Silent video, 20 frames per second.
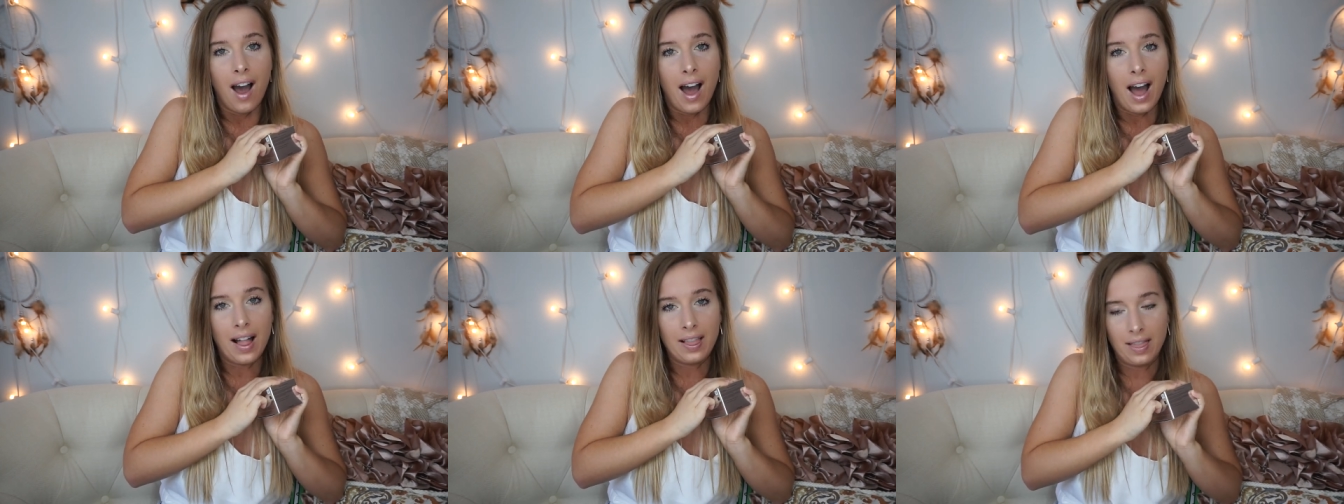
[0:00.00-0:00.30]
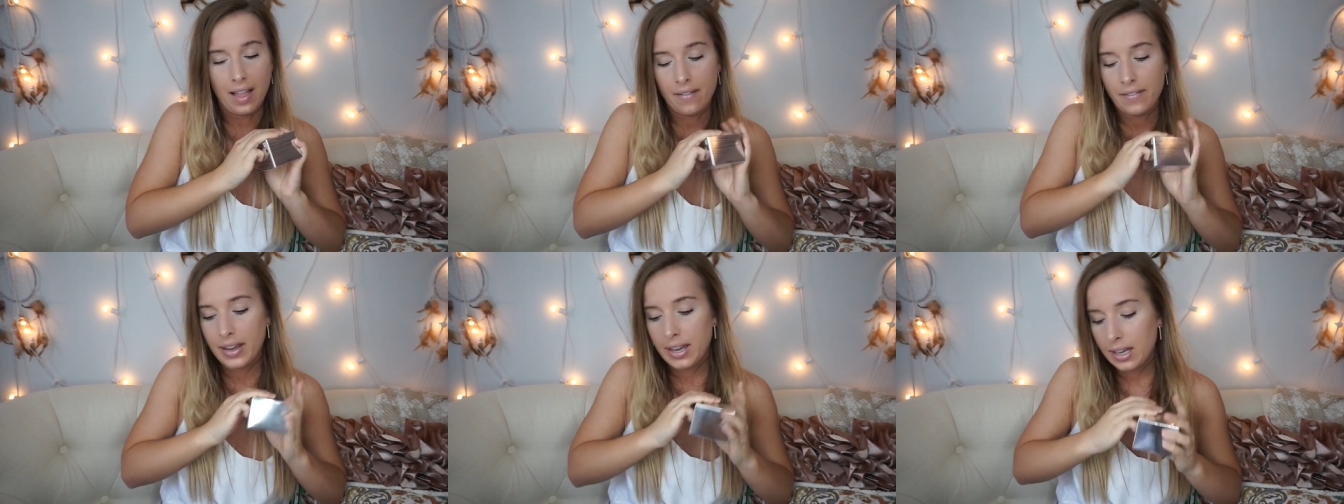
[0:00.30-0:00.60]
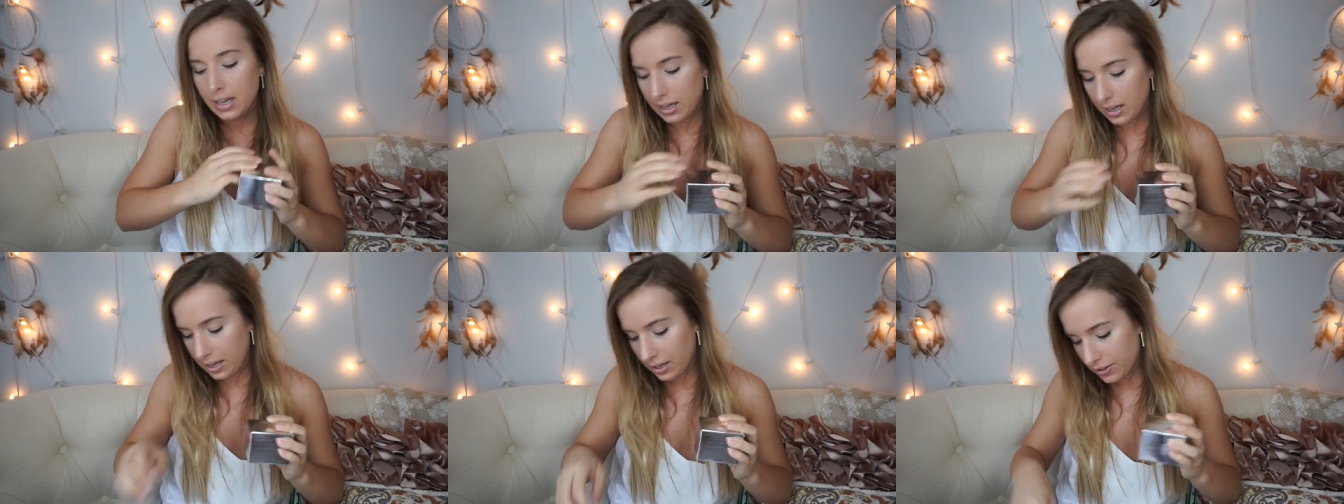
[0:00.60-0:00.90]
I love
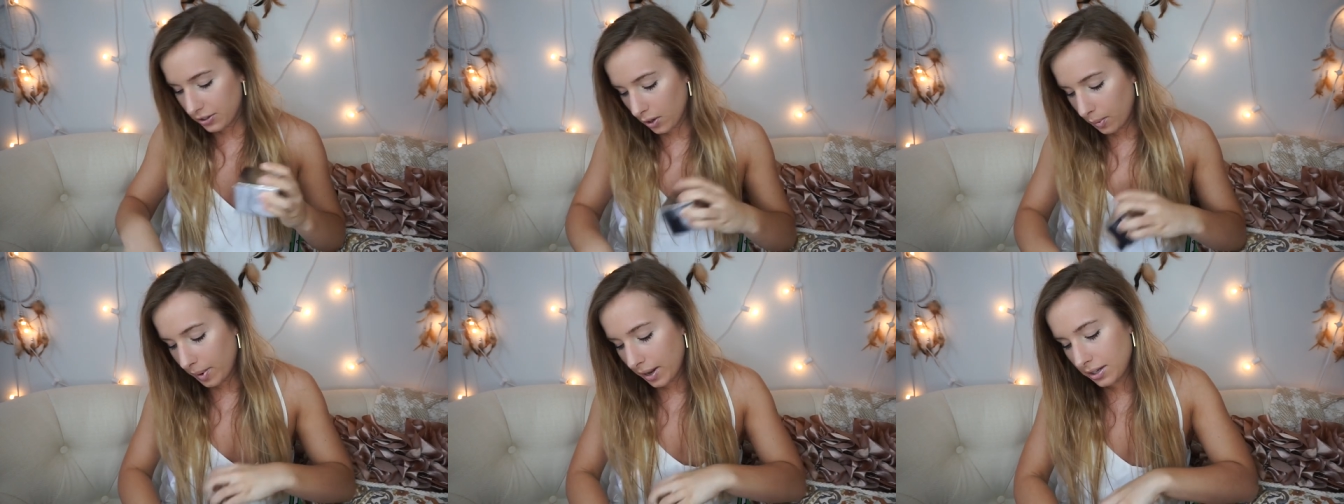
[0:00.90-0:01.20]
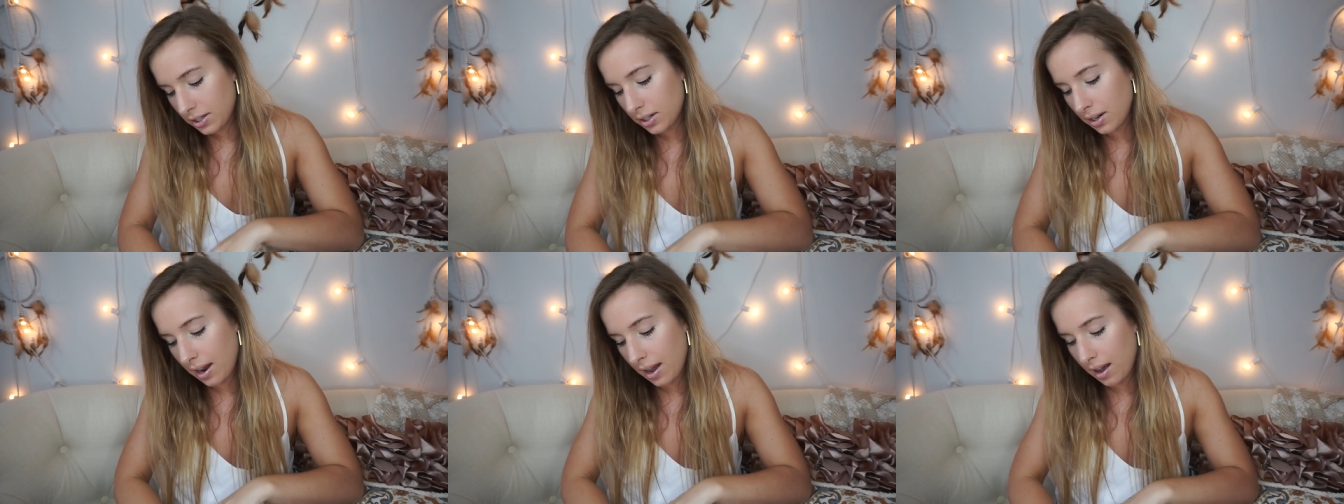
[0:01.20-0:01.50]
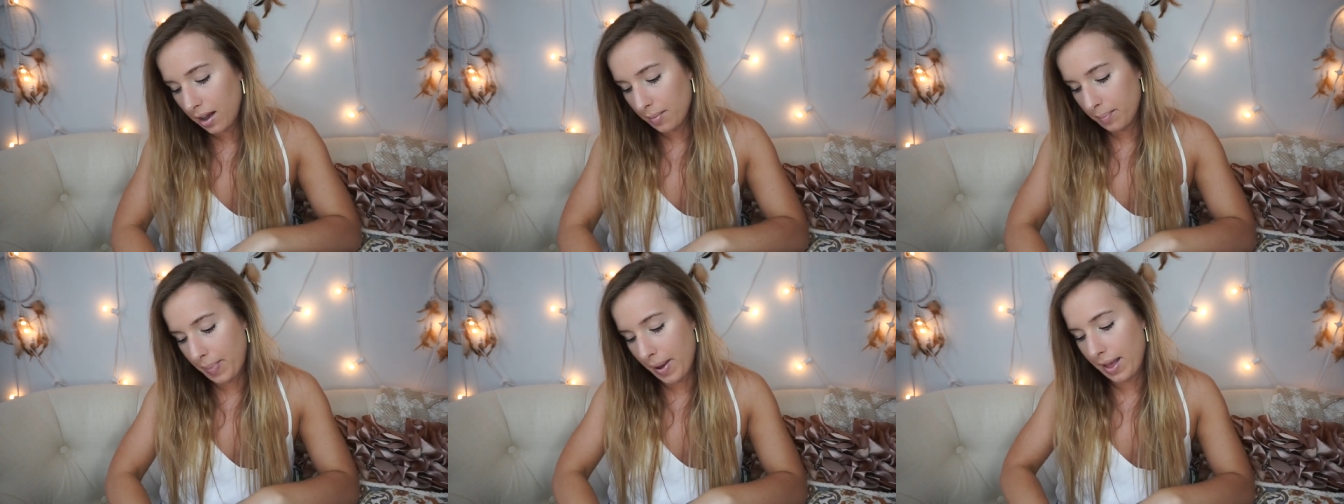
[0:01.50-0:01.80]
it so much.
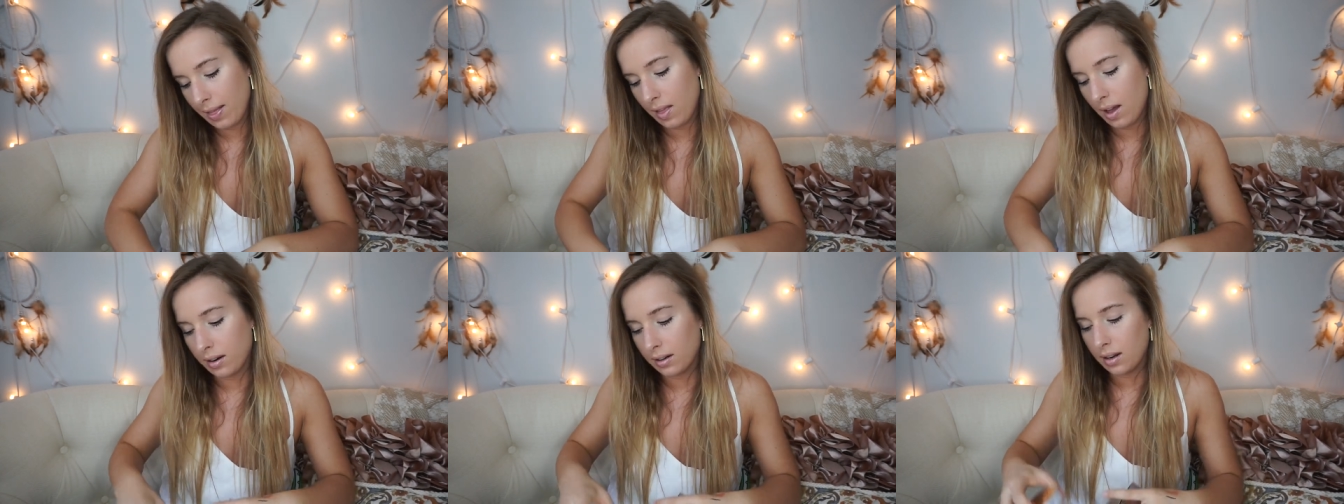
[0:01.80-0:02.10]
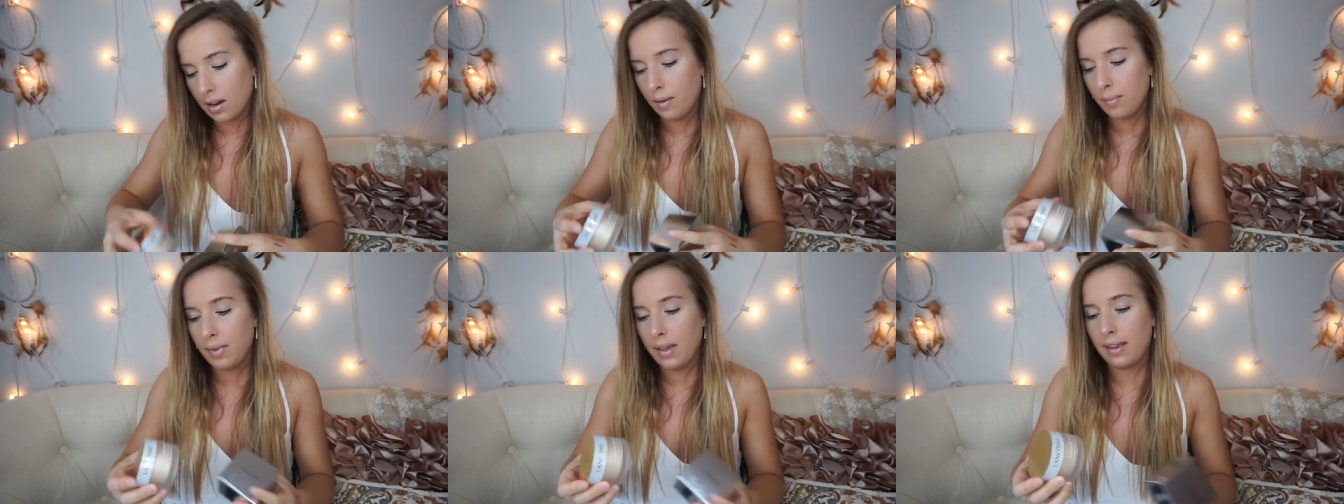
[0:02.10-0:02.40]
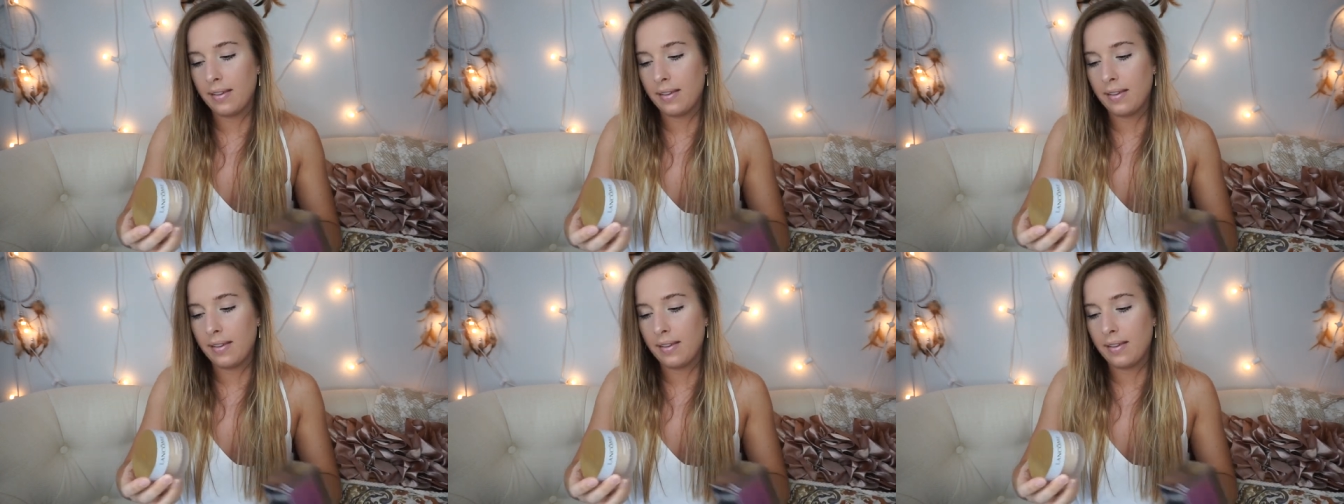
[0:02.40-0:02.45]
Um, by Lancome,